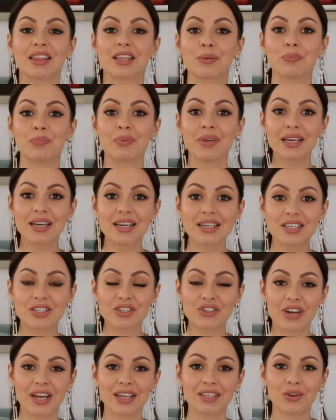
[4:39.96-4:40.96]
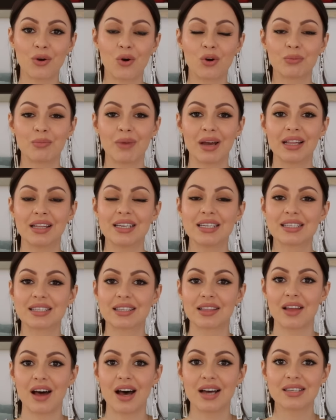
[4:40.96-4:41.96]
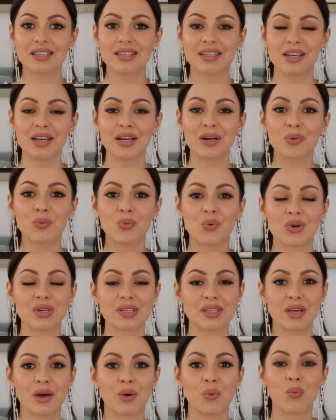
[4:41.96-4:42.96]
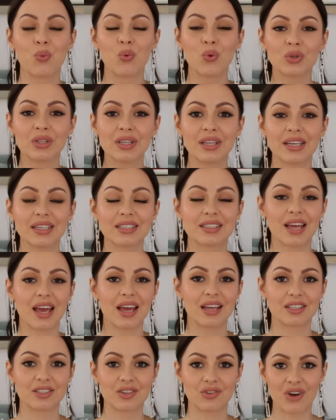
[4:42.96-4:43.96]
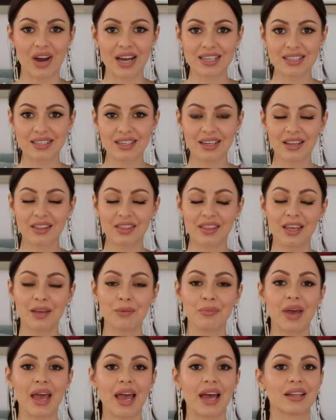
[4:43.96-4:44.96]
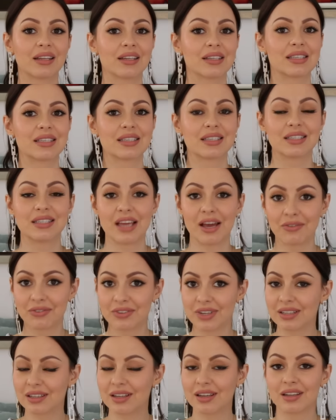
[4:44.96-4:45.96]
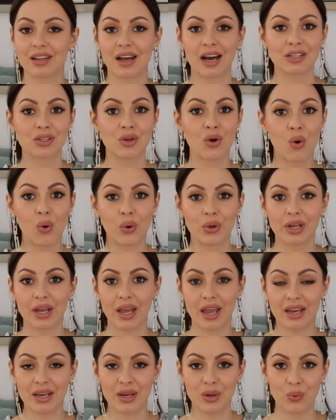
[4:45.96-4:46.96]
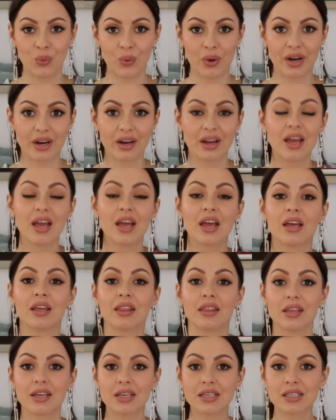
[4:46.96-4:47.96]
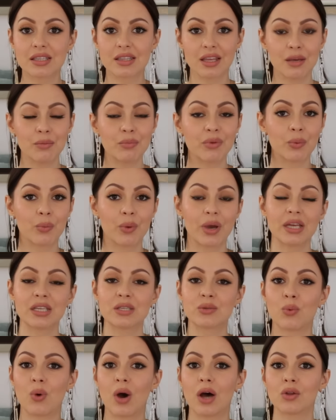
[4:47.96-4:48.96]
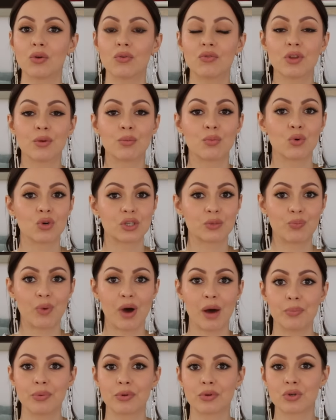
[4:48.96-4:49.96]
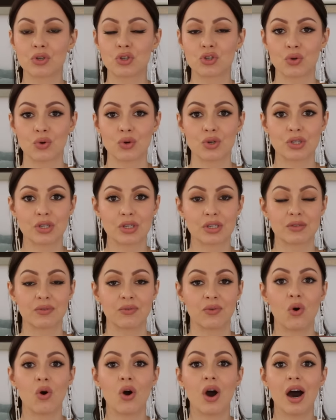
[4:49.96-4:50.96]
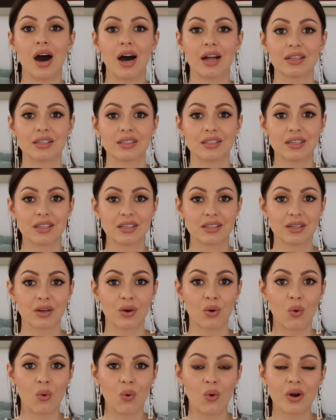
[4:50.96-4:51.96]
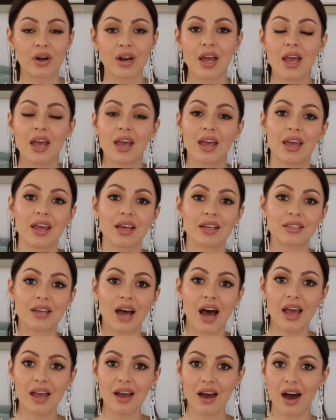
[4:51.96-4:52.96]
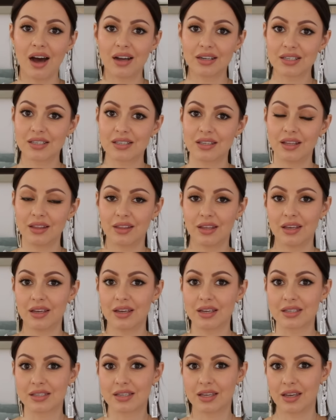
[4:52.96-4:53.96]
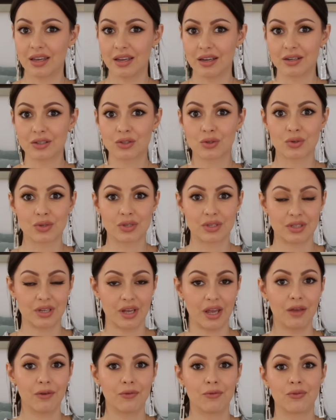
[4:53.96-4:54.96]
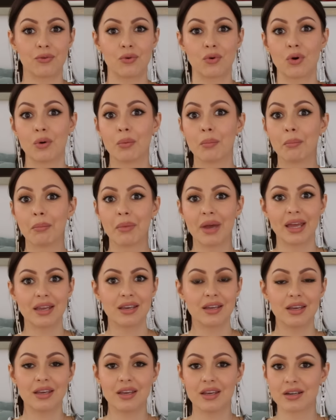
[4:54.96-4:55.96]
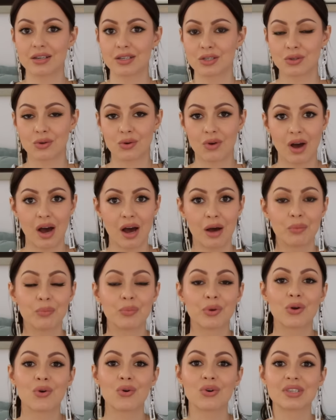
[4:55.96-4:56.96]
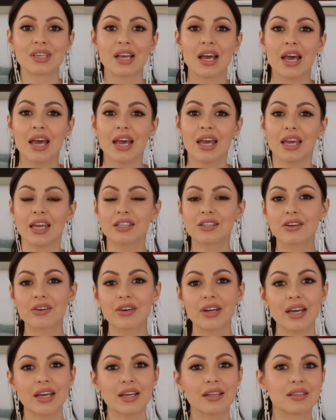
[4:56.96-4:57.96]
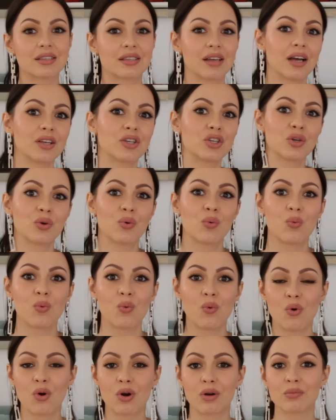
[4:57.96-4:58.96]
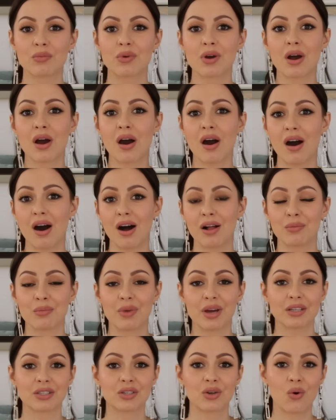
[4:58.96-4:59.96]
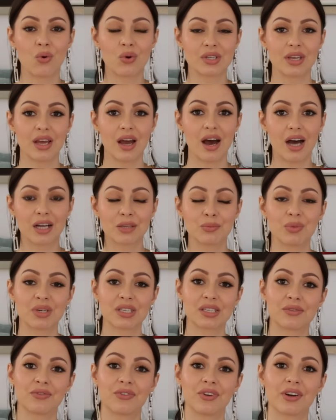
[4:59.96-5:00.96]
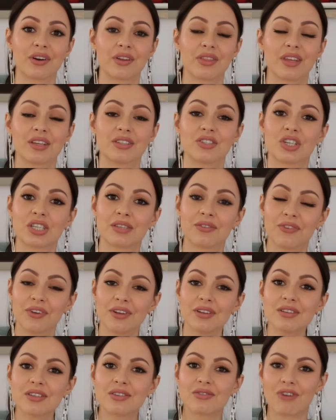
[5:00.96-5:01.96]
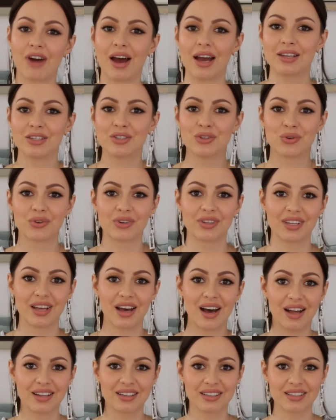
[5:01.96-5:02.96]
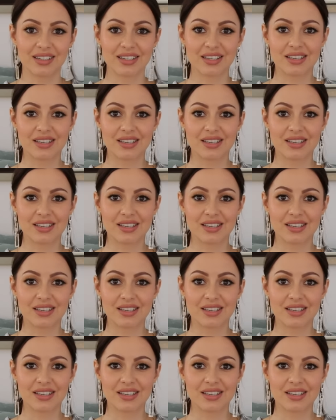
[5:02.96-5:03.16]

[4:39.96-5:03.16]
The biggest trend on my list last year was the Woodland and Rustic theme, and it's definitely not going anywhere. This theme remains one of the most popular choices for holiday decor, and I honestly think it's here to stay for many years to come because it creates such a warm, calm and cozy atmosphere that just feels right during the holiday